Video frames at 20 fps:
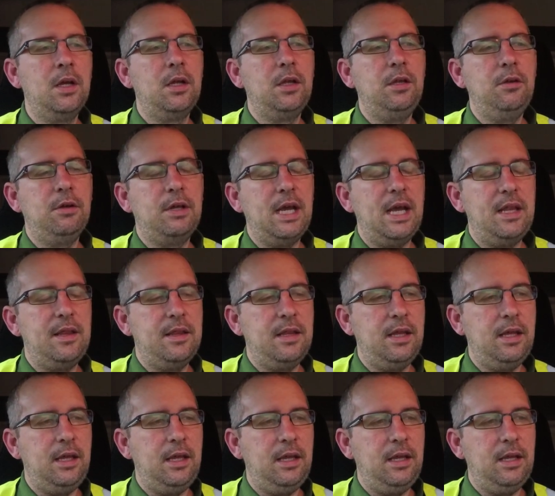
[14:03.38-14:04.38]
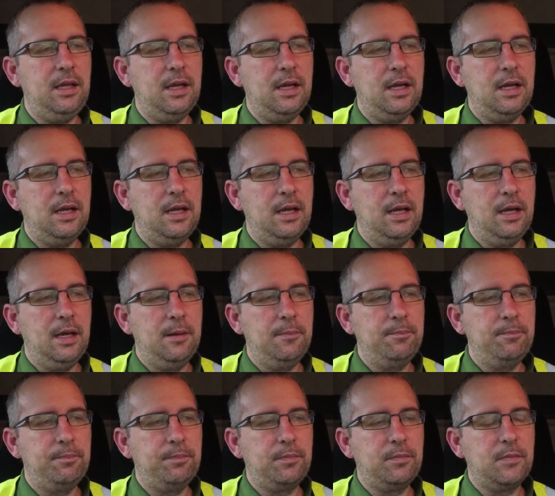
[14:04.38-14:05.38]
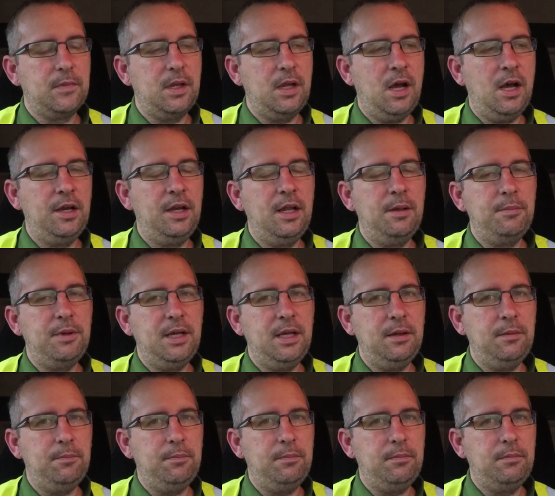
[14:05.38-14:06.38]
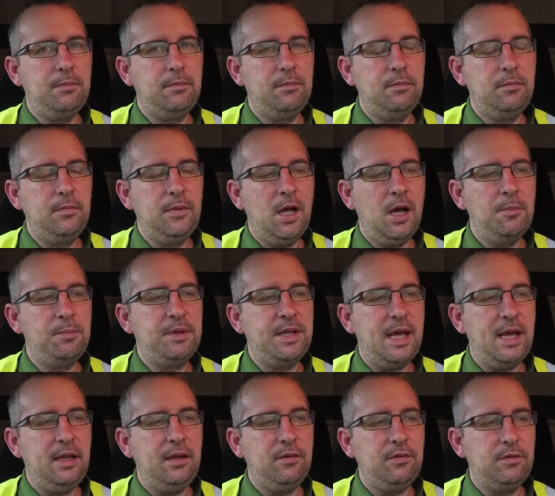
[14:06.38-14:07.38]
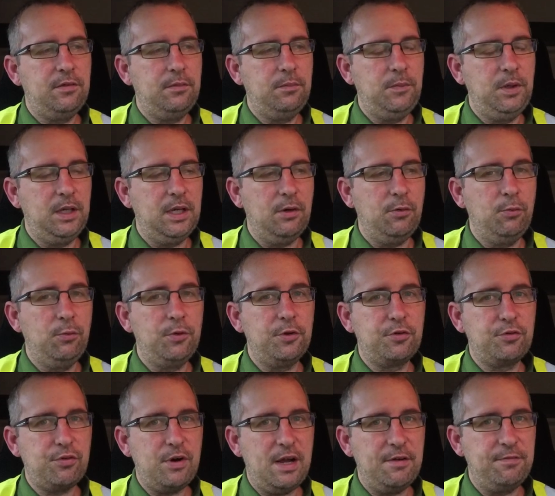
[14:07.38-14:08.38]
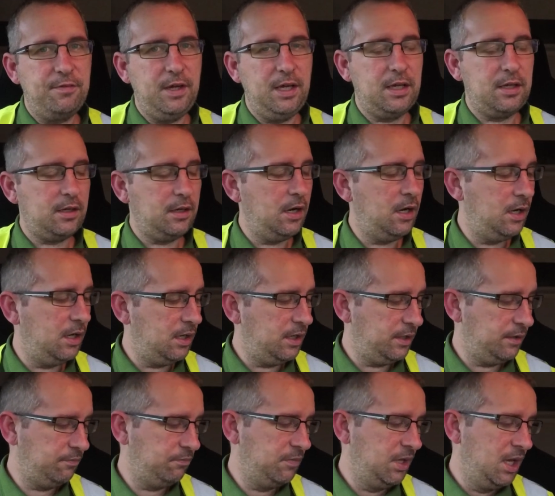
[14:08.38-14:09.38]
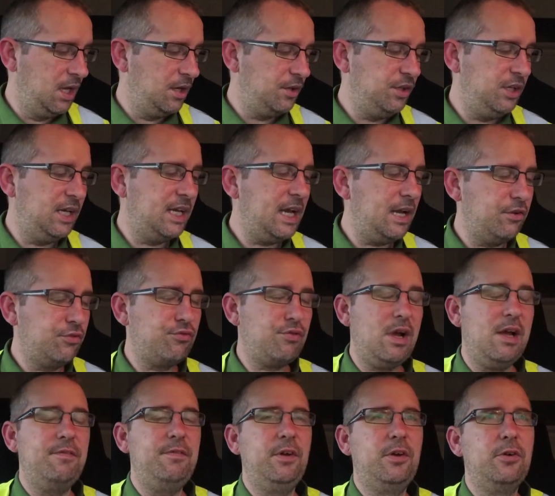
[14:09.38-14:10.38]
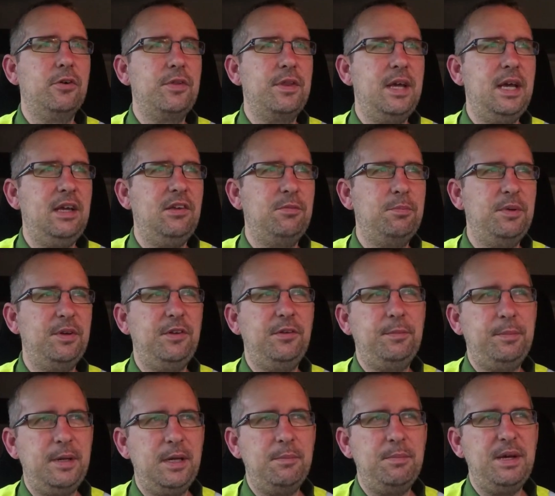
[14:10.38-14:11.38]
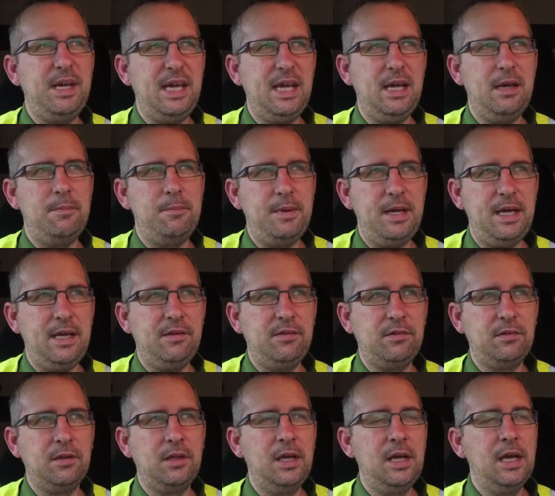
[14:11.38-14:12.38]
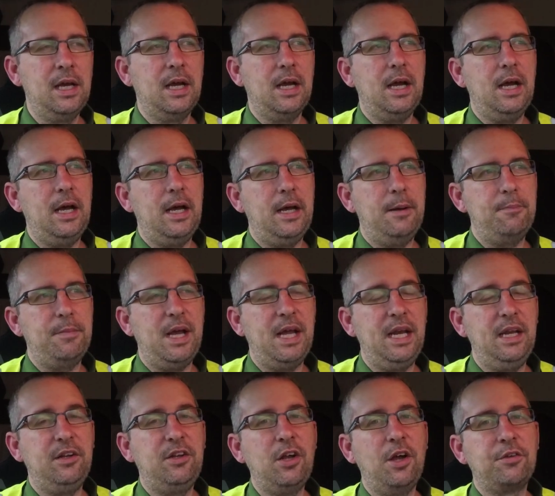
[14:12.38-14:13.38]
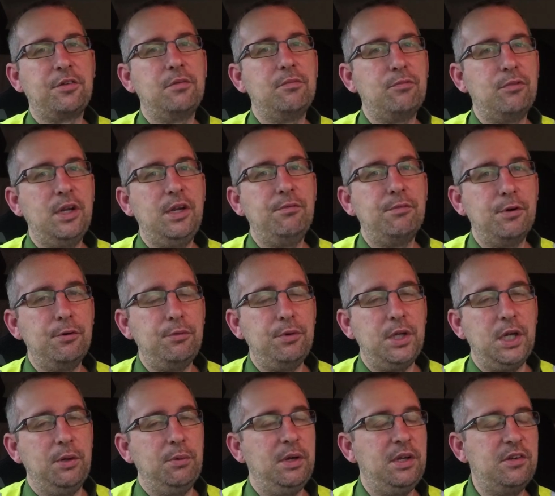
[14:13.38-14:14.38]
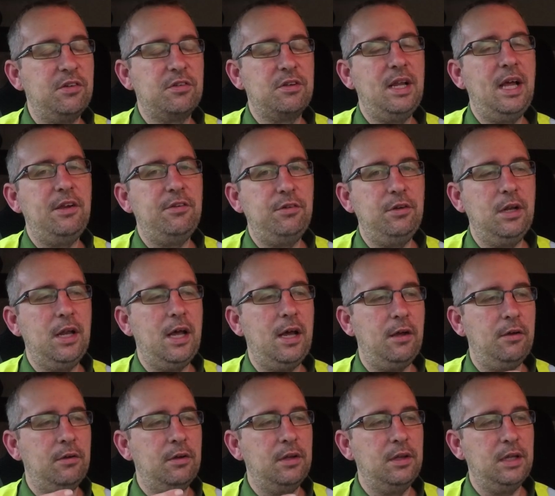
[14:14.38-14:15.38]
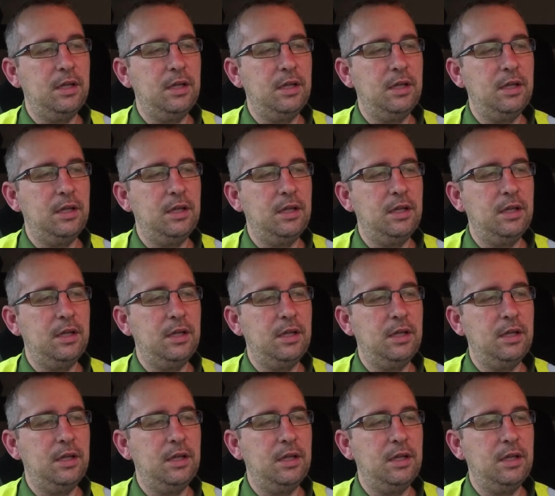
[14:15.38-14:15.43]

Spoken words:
You get the unlimited updates. You get all the traffic. You get traffic on this, but it's been a bit hit and miss, and it doesn't reroute you. It just lets you know.